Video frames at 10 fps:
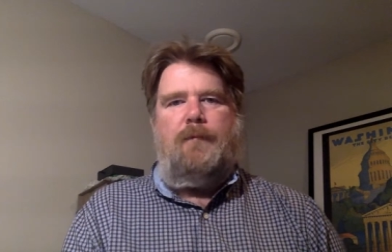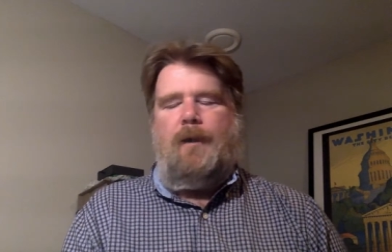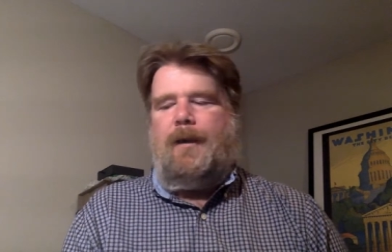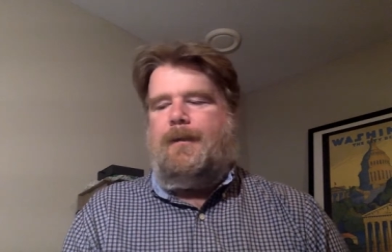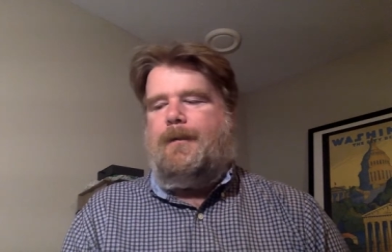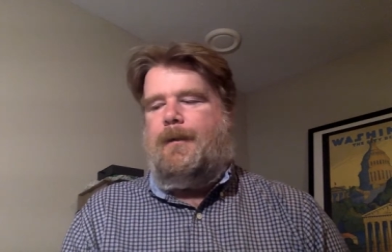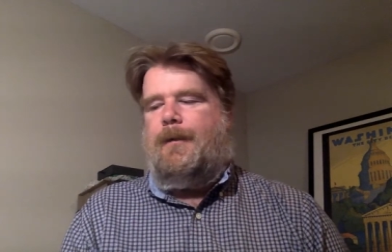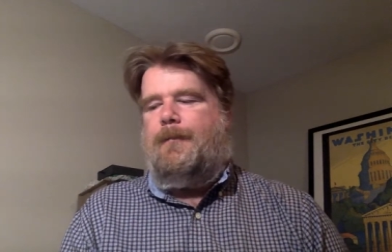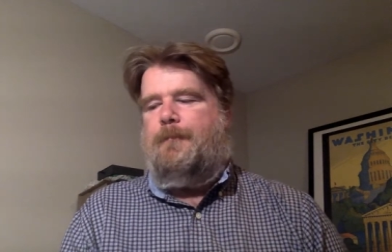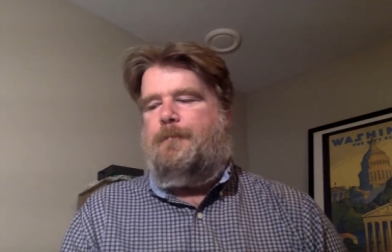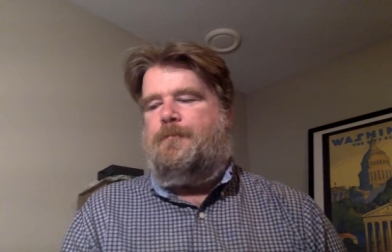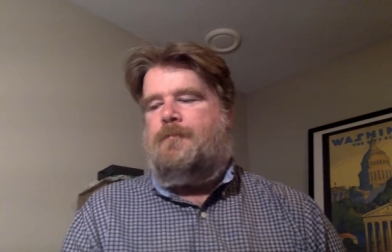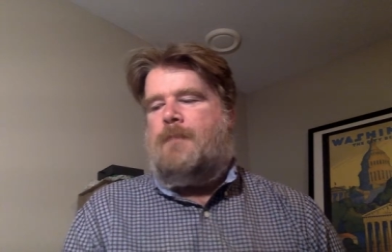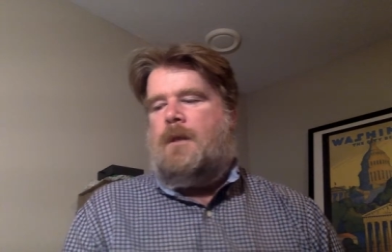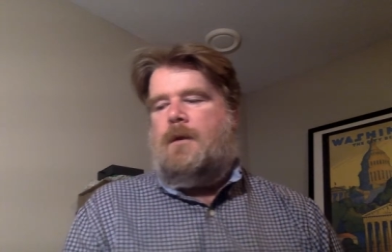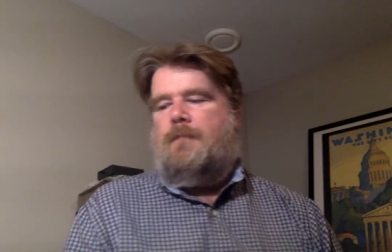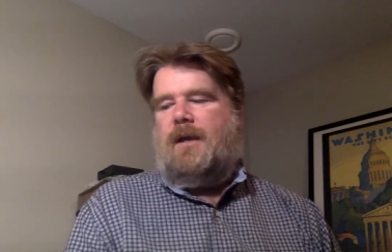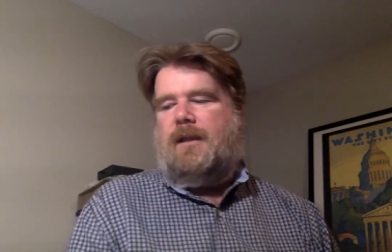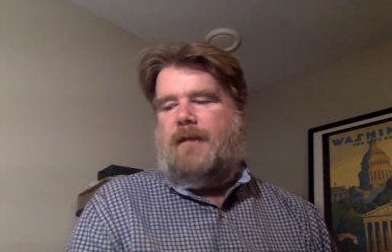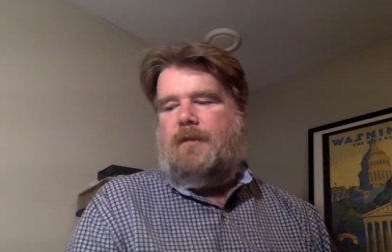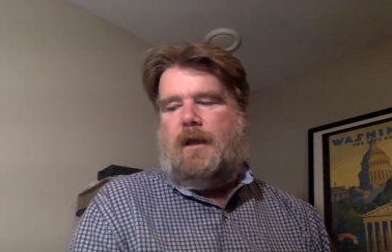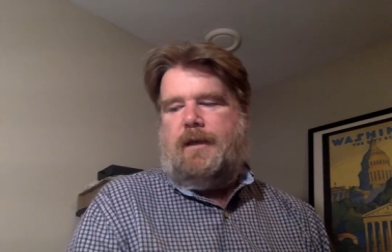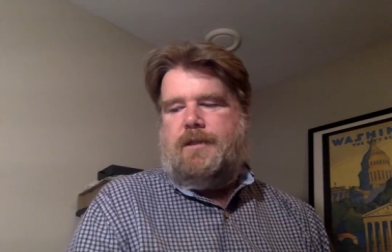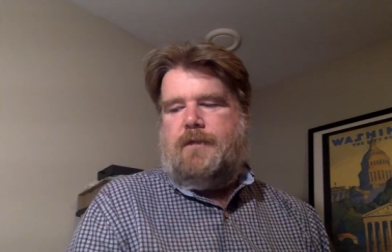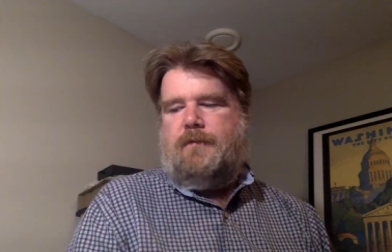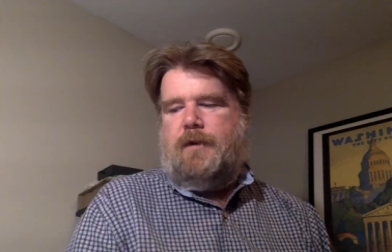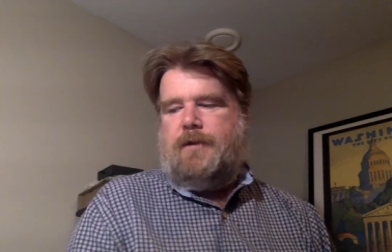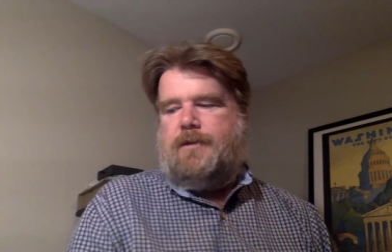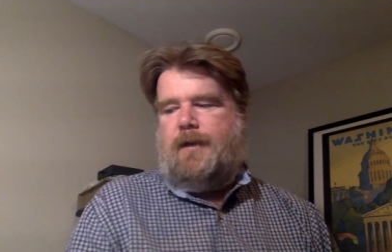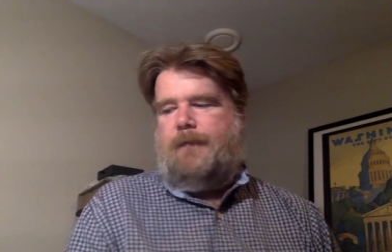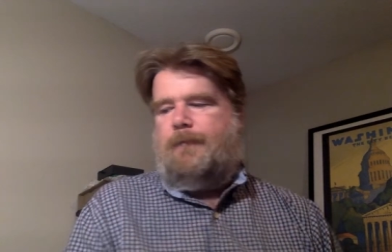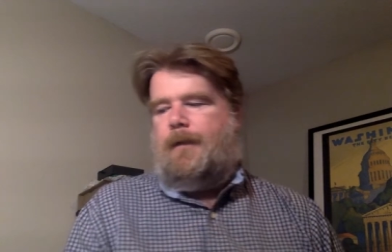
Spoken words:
right? Make life a lot easier for yourself.